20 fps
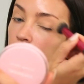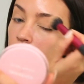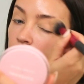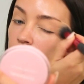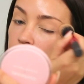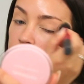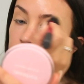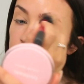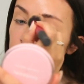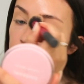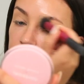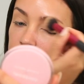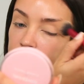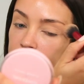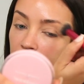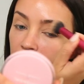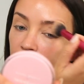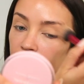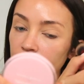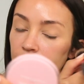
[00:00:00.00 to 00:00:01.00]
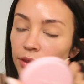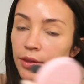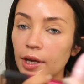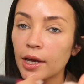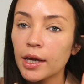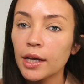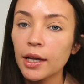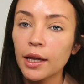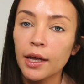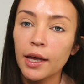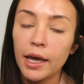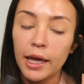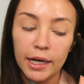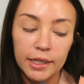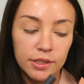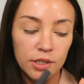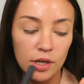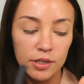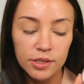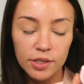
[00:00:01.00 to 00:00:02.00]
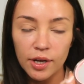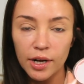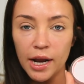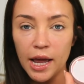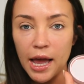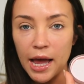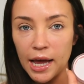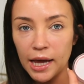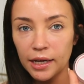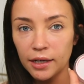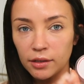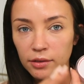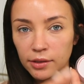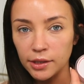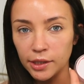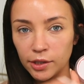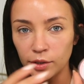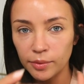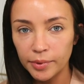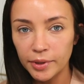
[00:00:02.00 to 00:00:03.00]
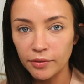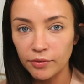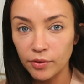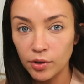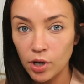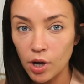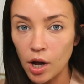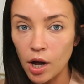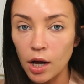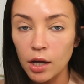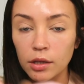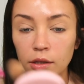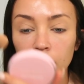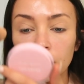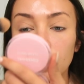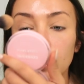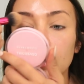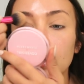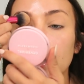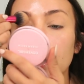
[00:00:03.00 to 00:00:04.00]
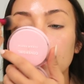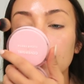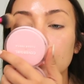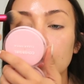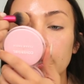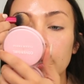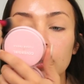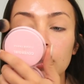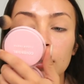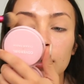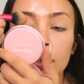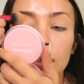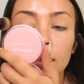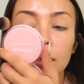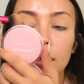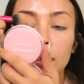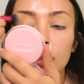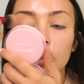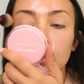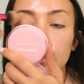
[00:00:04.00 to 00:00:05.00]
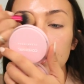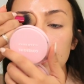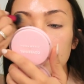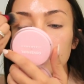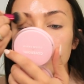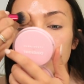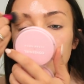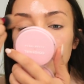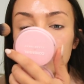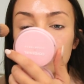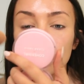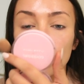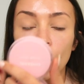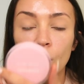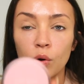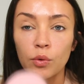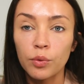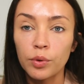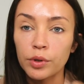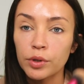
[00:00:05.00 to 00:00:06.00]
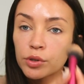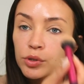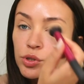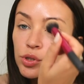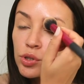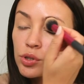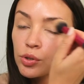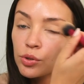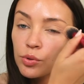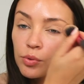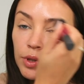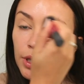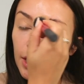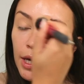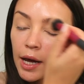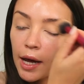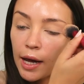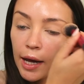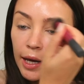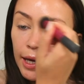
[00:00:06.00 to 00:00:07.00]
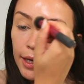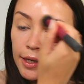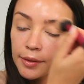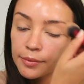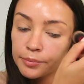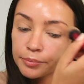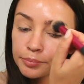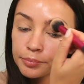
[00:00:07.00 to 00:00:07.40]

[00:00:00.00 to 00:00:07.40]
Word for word: This is going to set everything and it's also going to add a little bit of color and like even tone to the eye